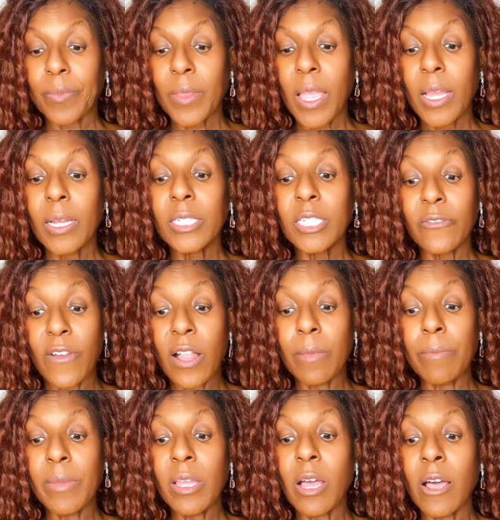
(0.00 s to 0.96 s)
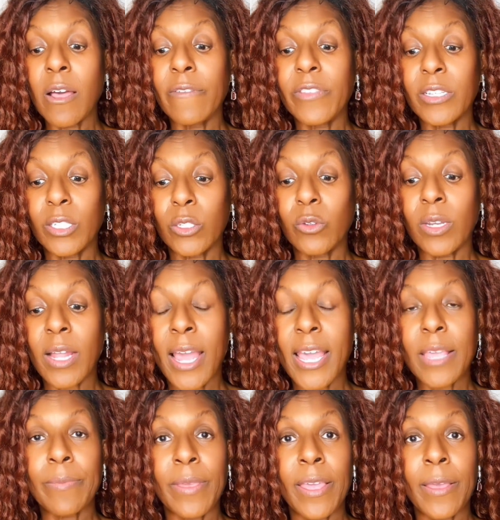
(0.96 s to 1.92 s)
development of the student
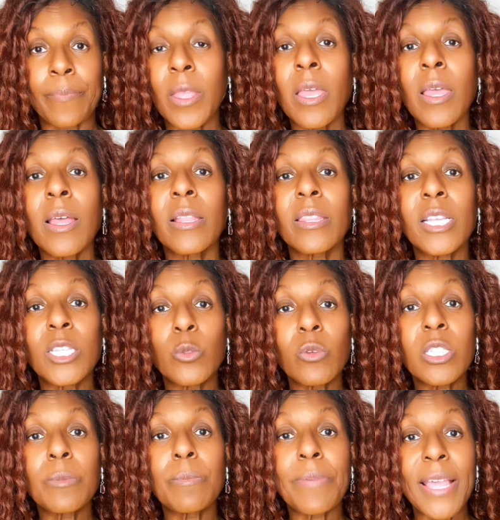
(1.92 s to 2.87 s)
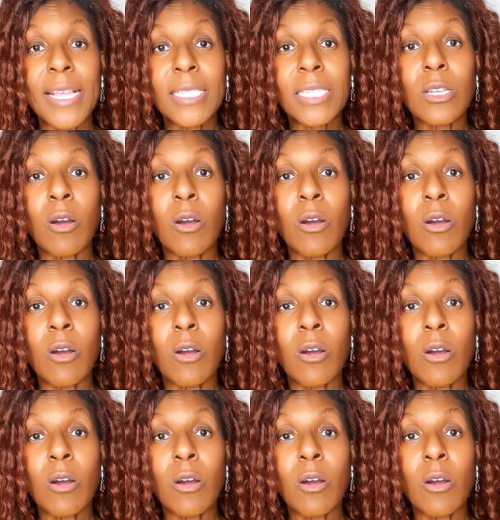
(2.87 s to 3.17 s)
IEP. This was based